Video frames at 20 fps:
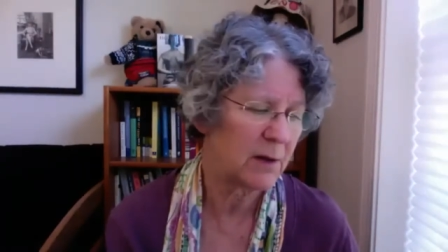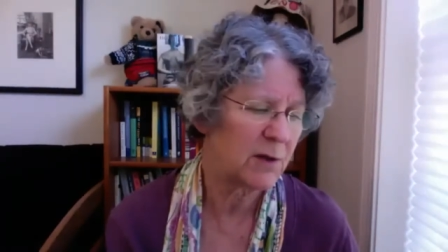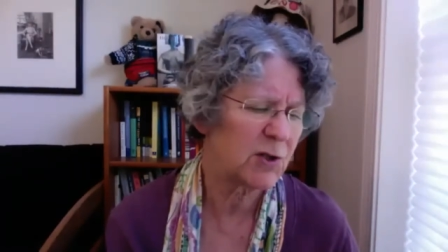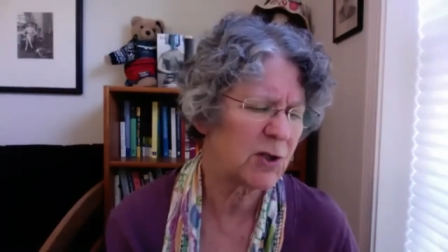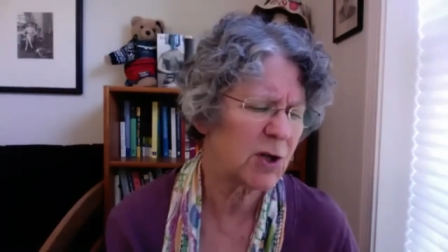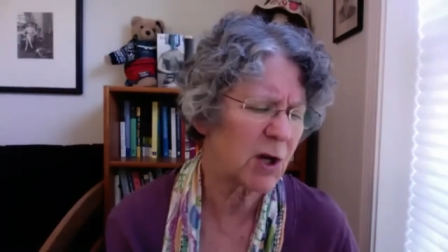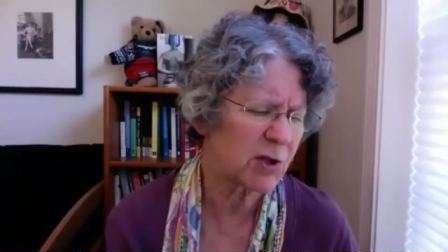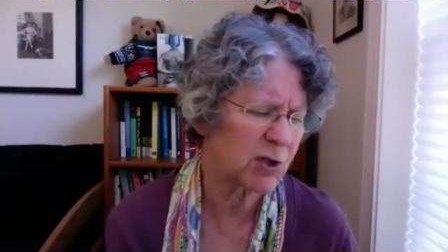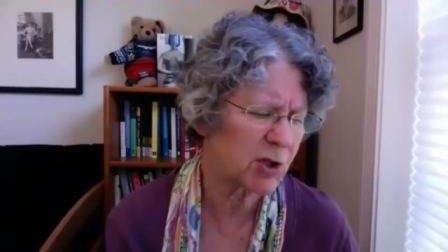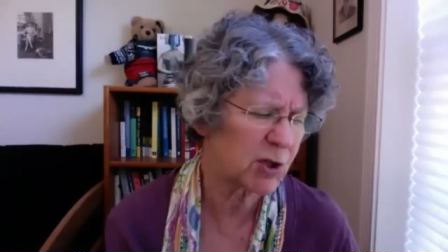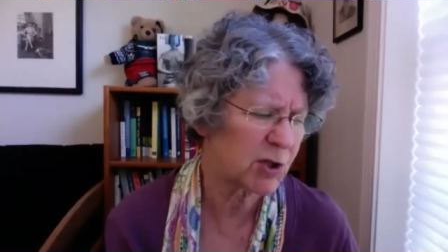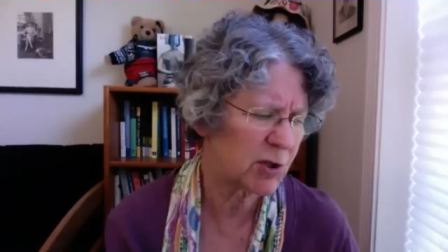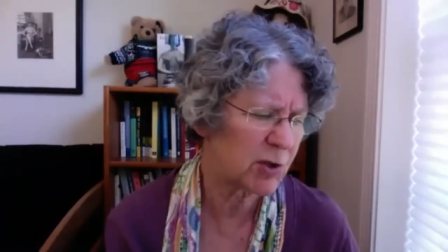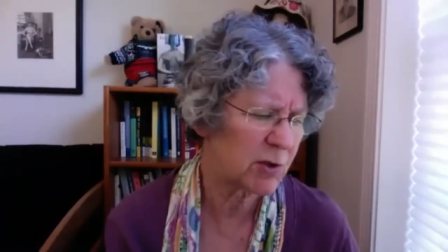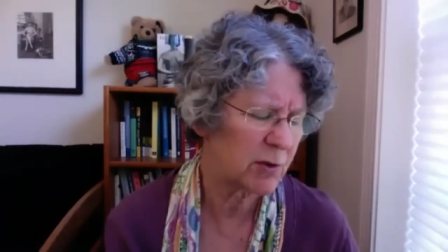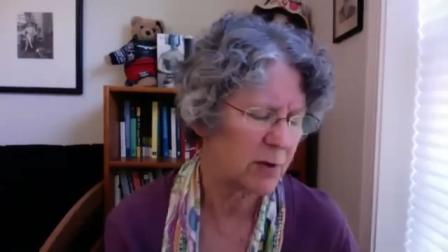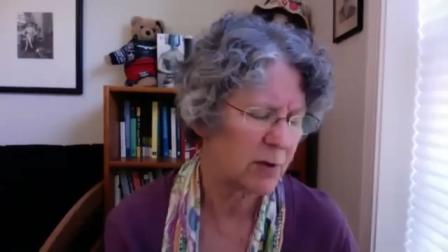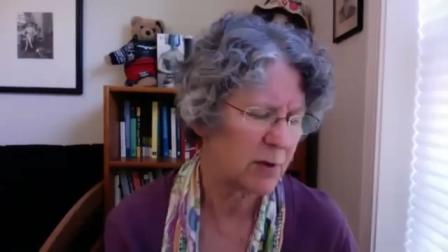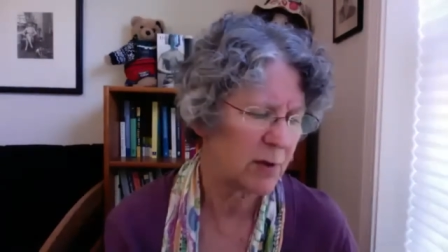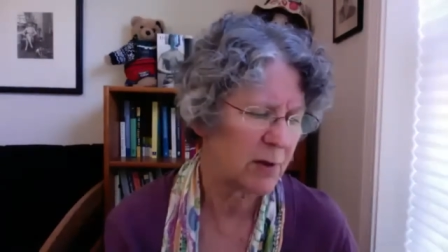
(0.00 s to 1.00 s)
Shush.
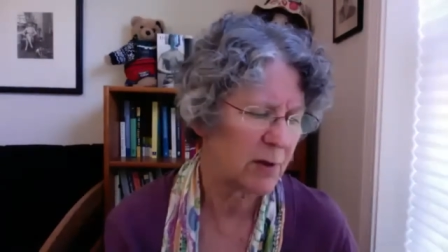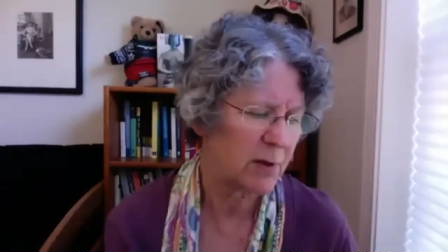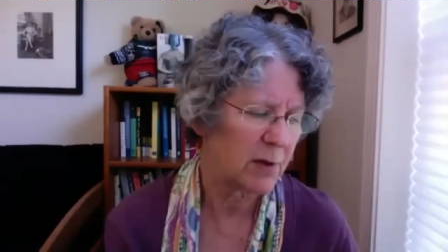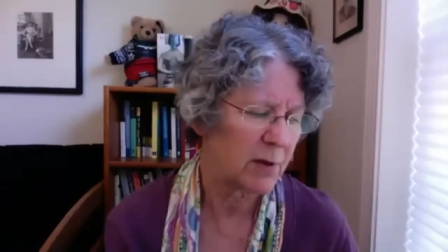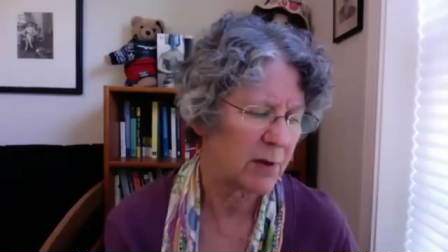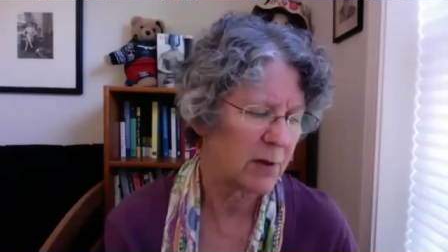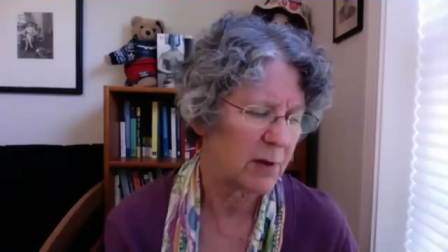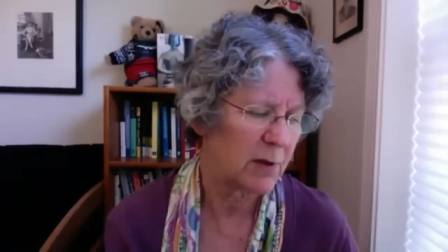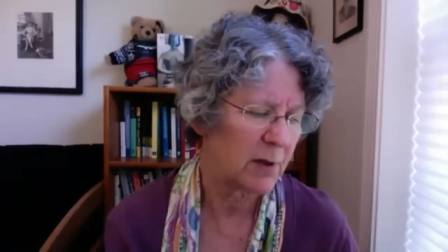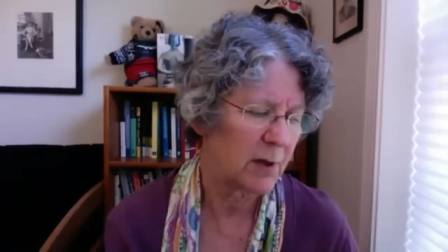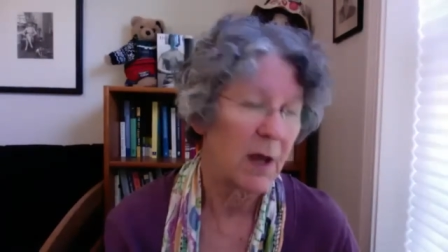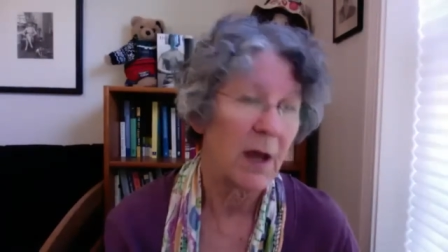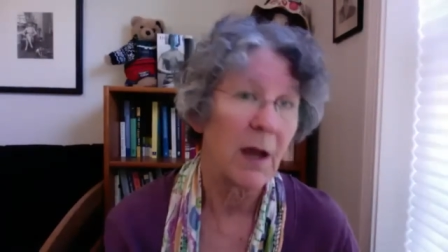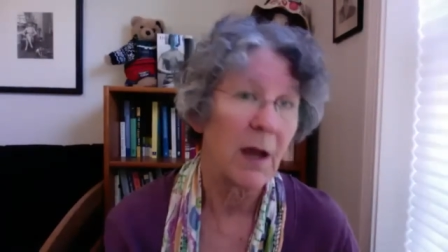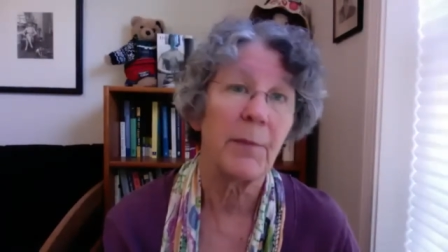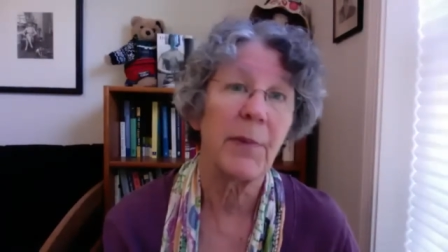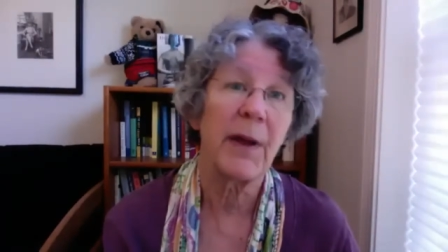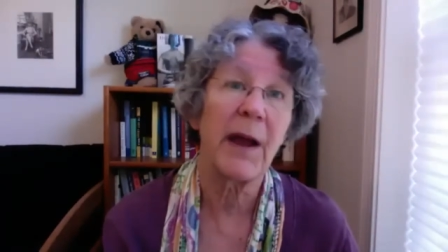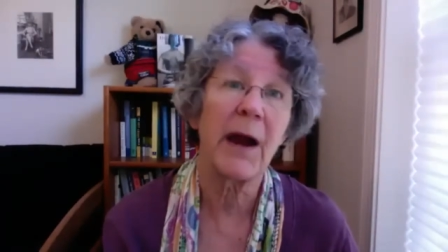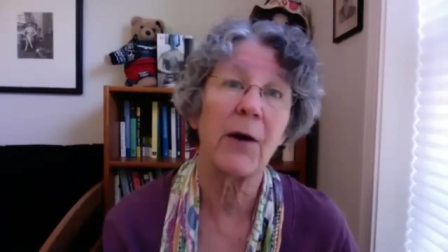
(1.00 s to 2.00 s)

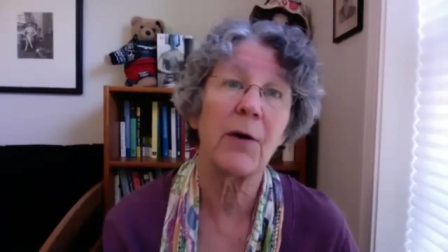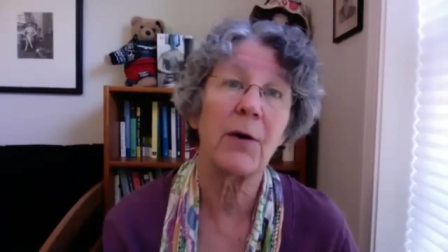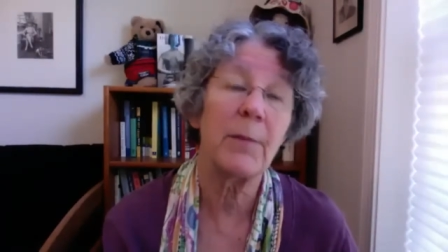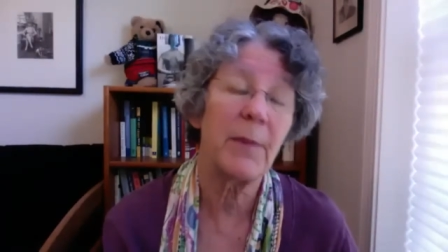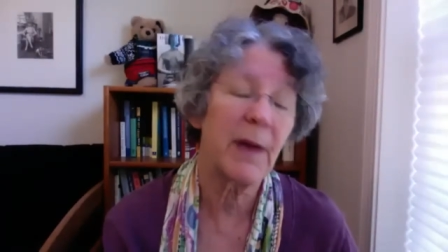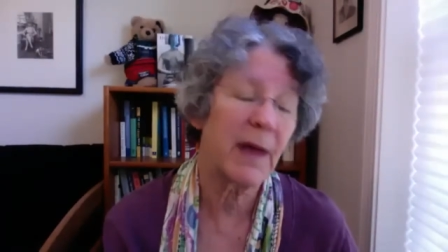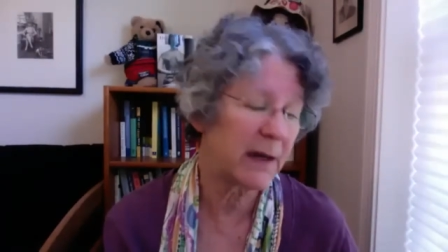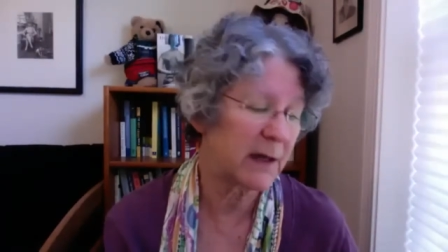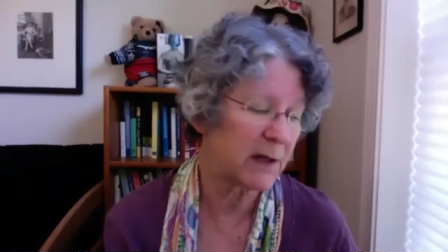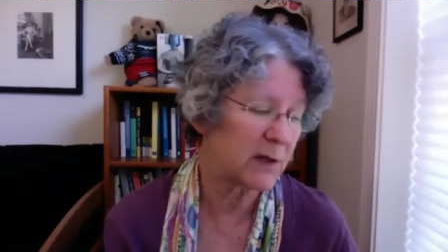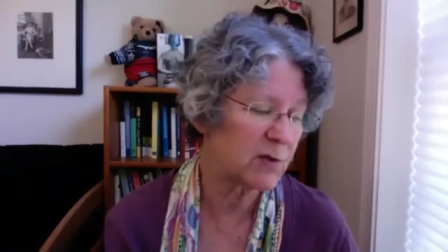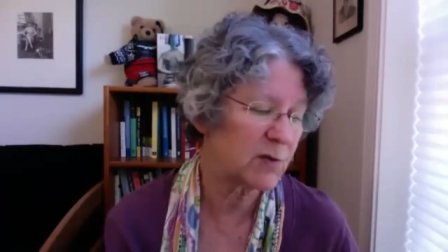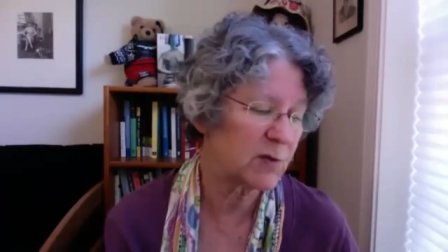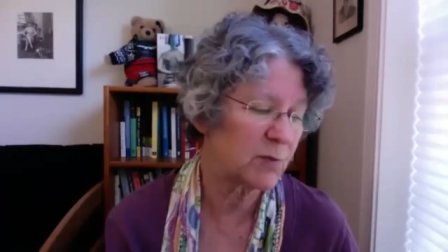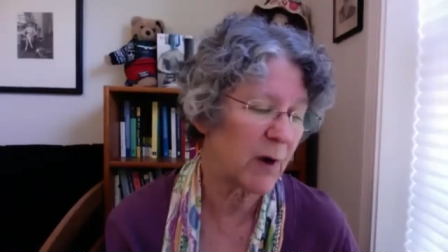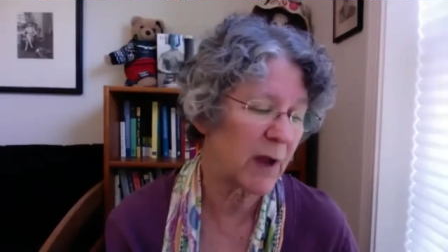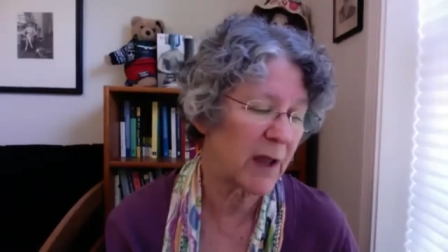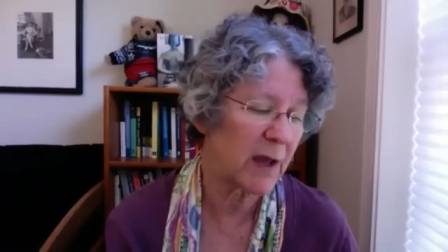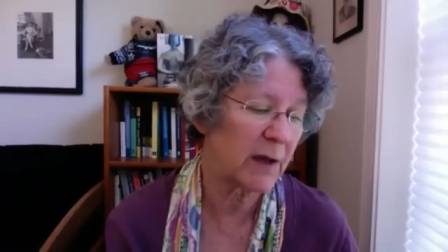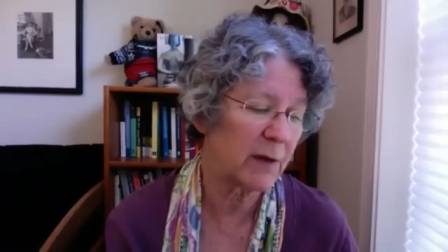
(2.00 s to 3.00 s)
Paramedics
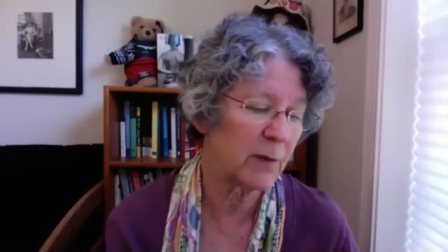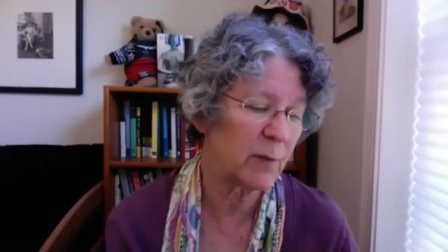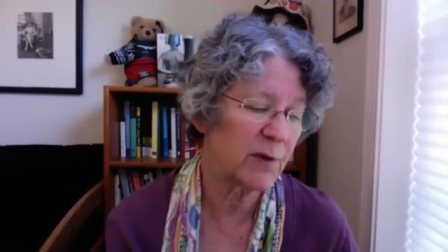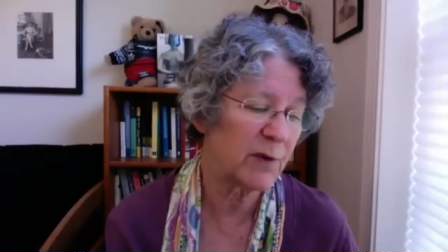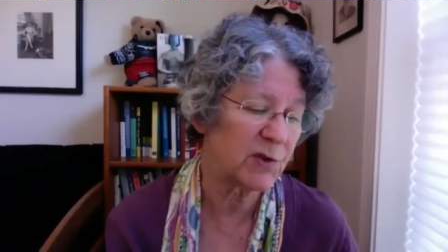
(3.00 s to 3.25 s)
ran with